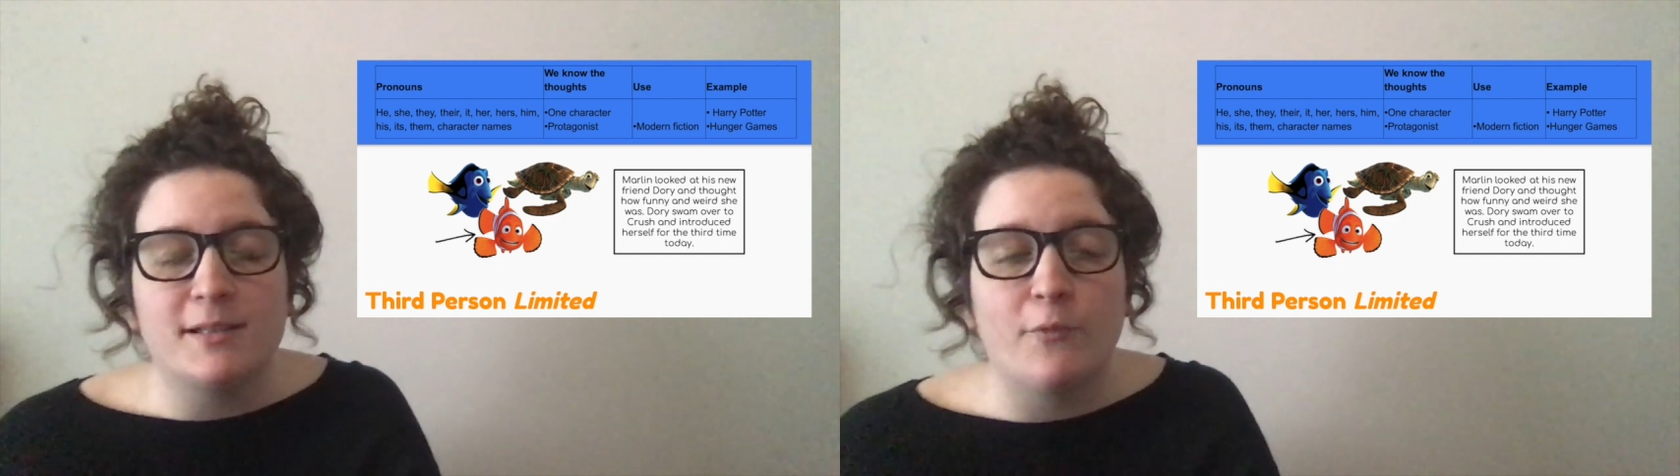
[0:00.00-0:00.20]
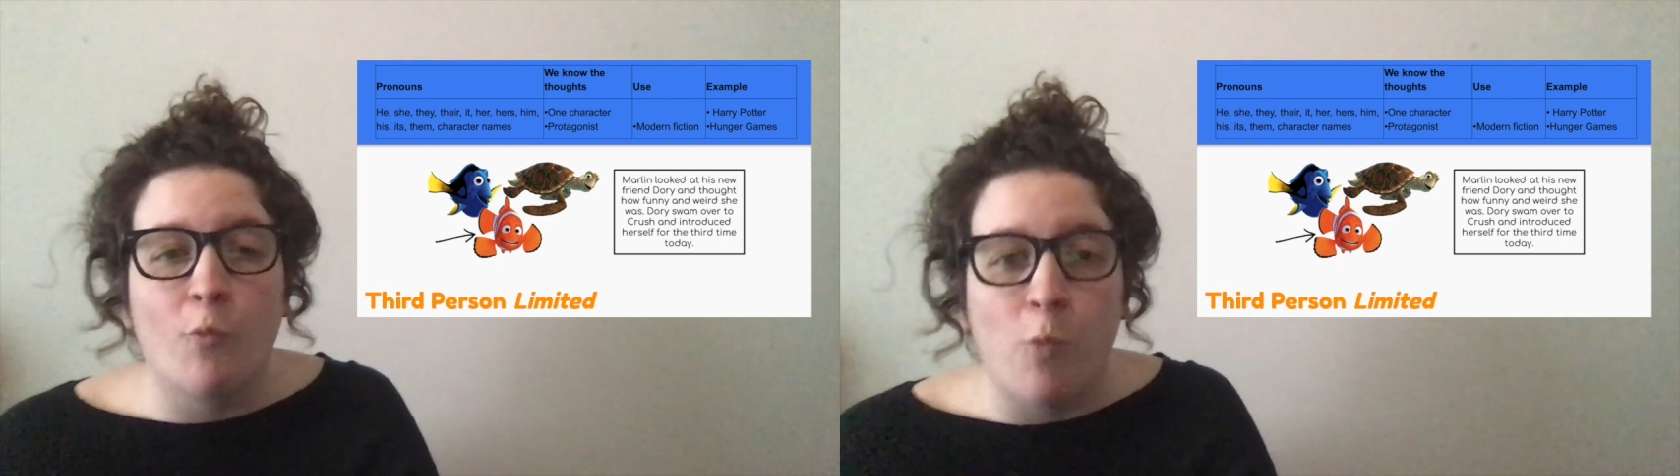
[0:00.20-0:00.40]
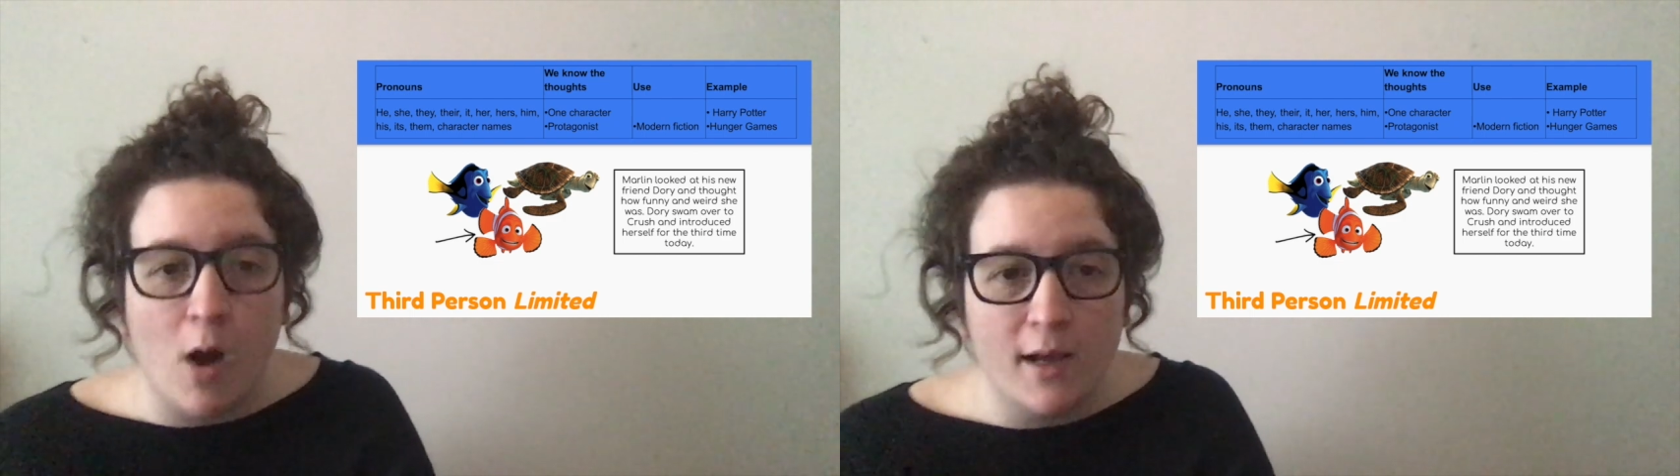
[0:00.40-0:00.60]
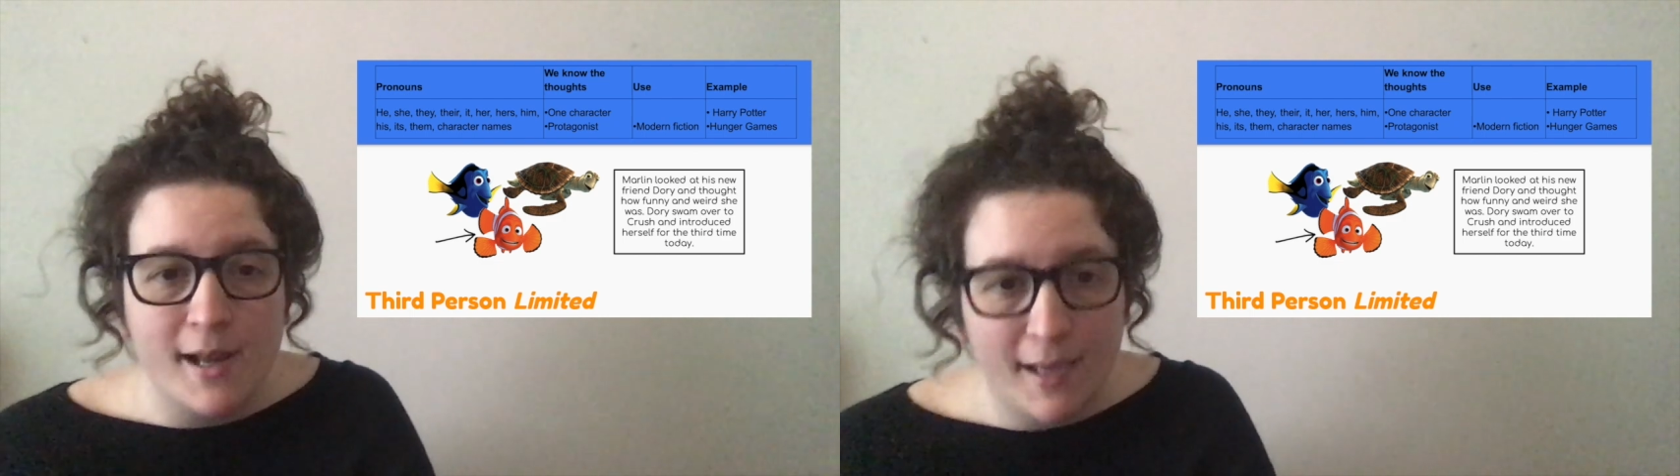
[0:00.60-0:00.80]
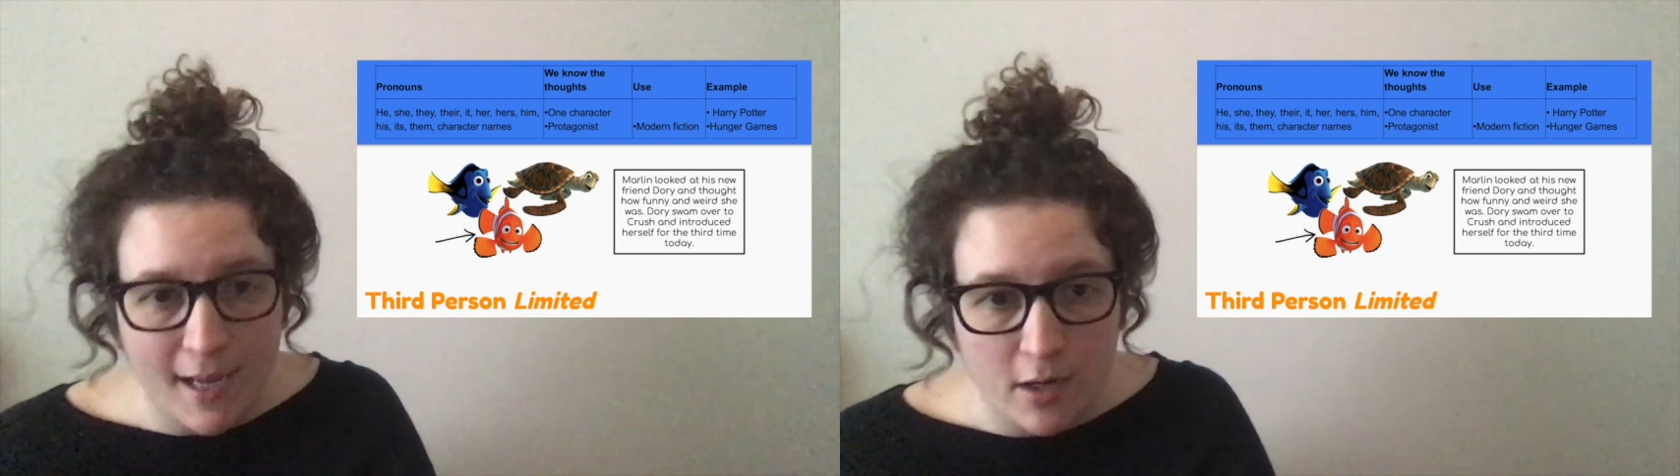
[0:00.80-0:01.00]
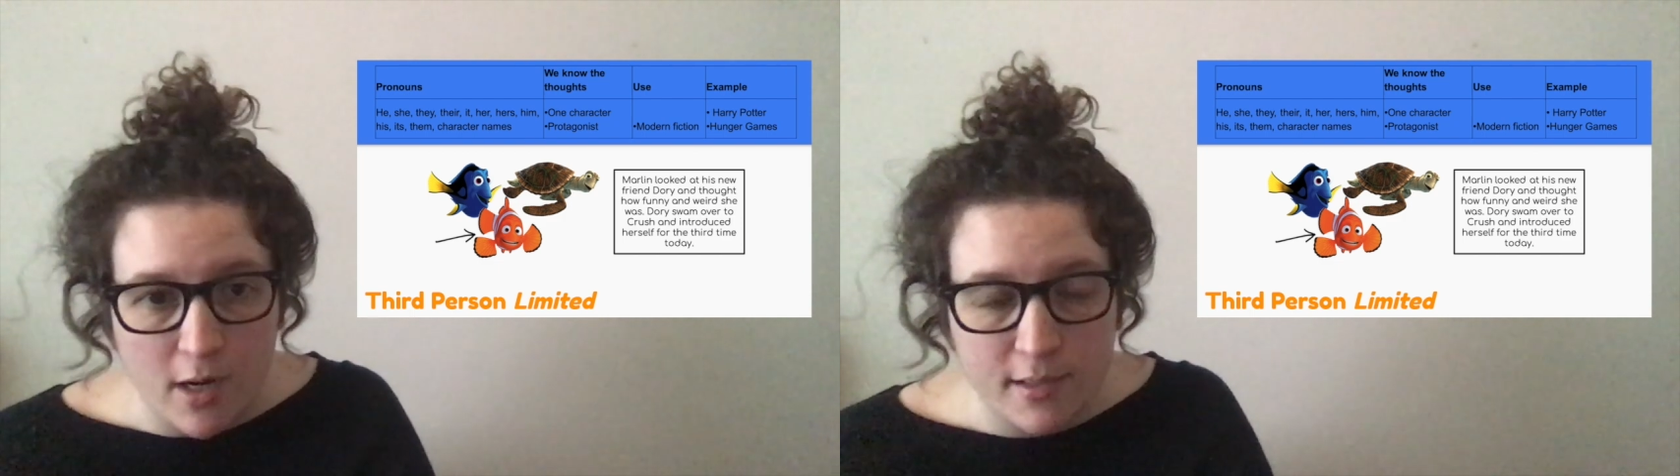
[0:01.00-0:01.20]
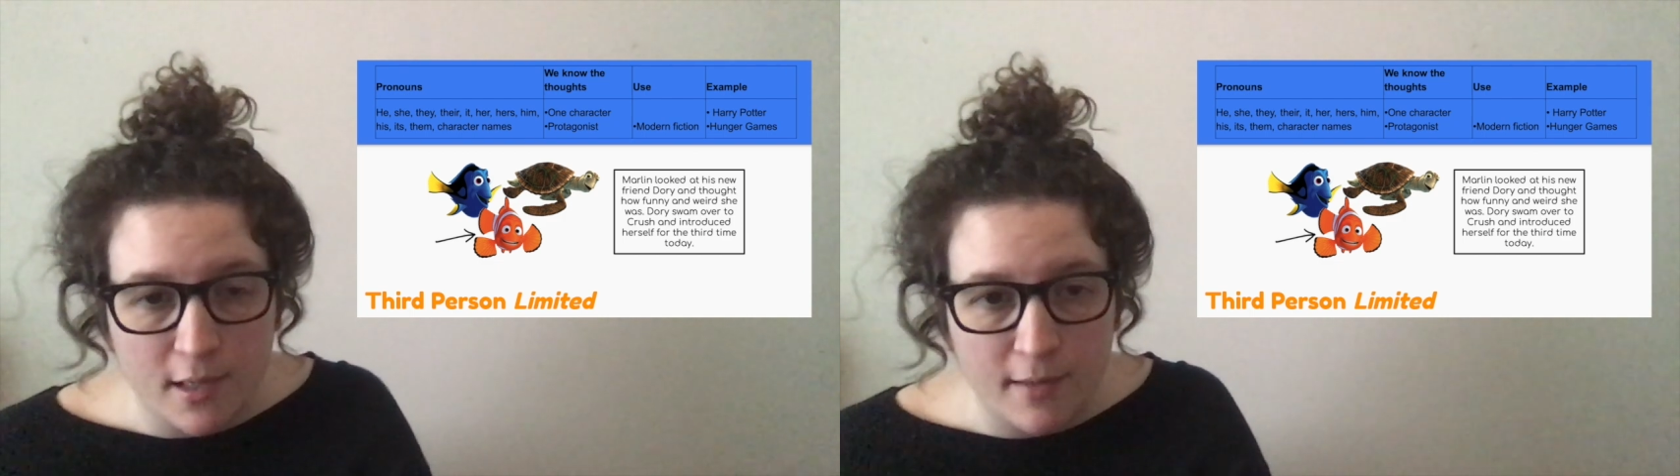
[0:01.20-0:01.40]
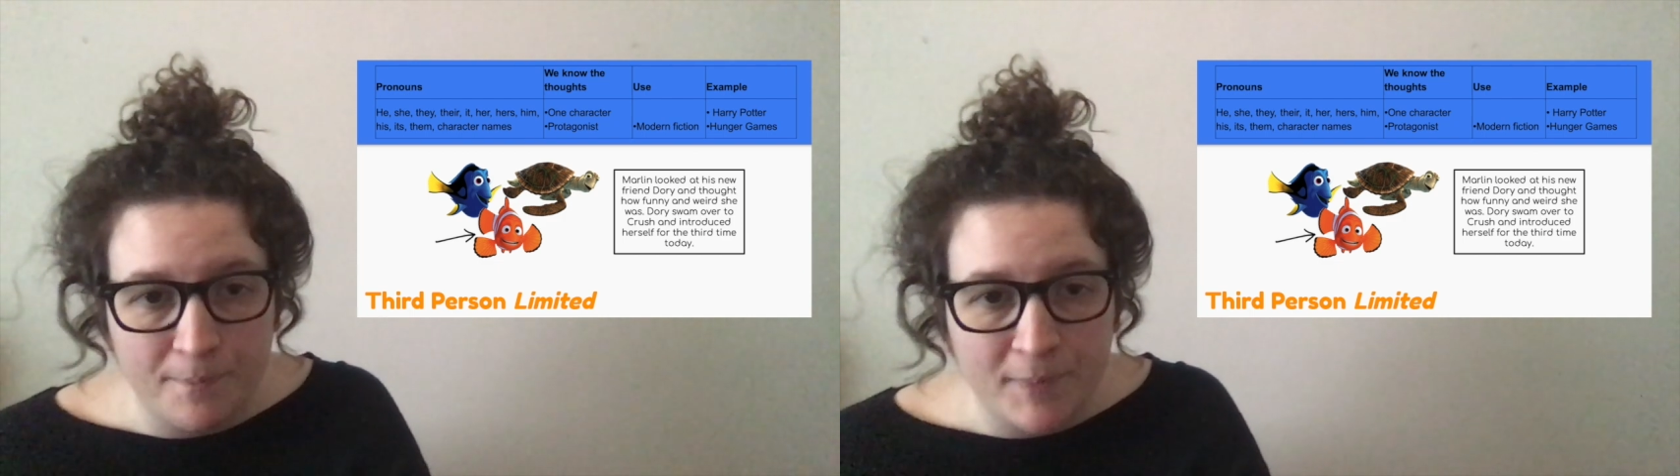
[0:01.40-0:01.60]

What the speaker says: of one character